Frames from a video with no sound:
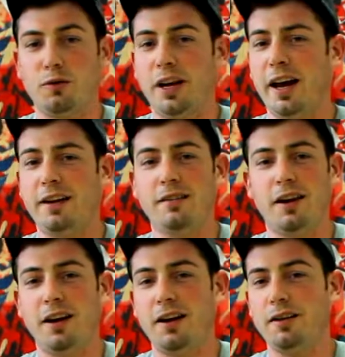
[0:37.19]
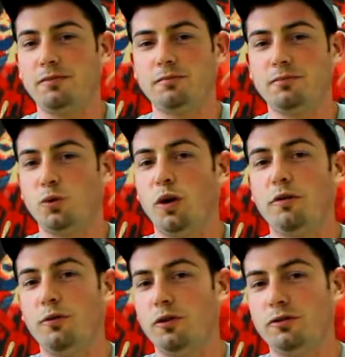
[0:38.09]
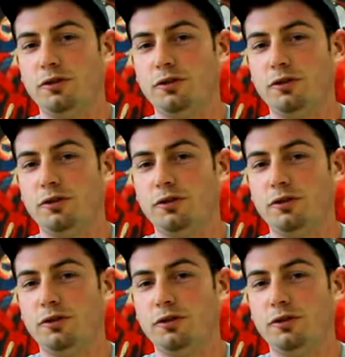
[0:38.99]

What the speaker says: can a 12 volt